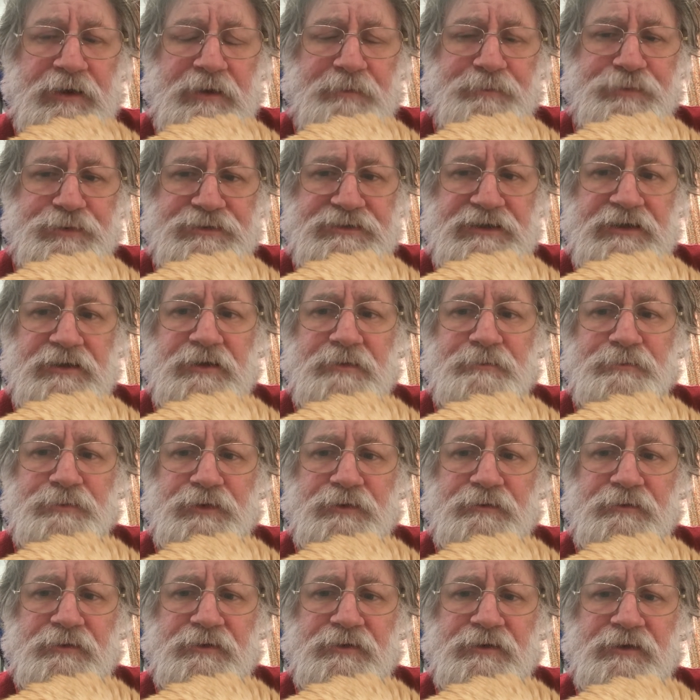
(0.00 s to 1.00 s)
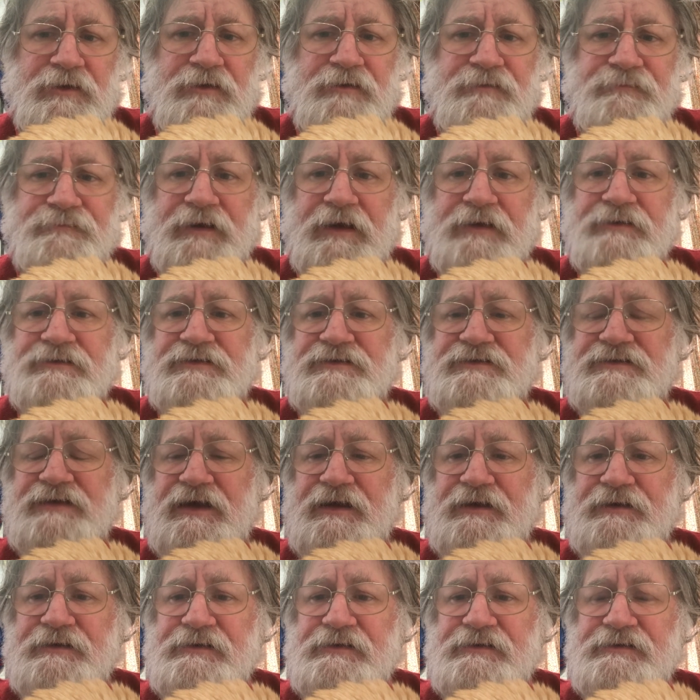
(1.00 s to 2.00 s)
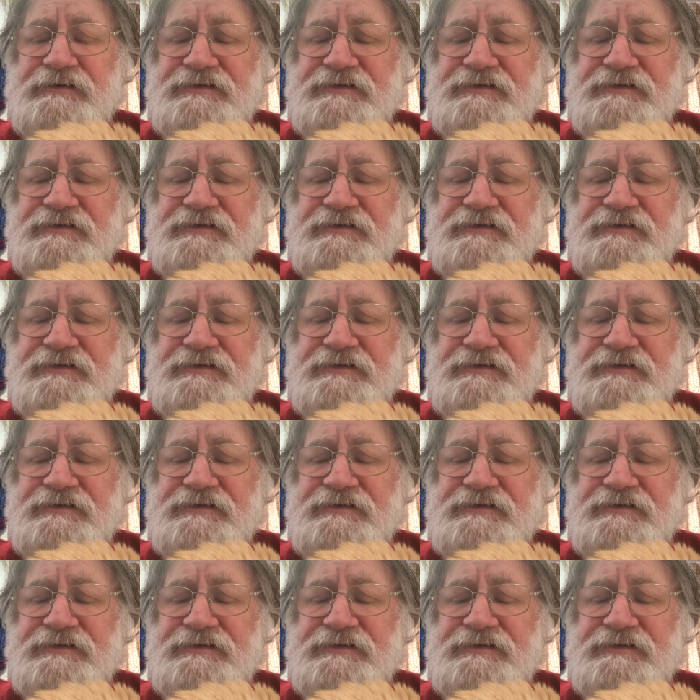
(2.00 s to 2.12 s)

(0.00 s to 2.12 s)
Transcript: putting on more factor 10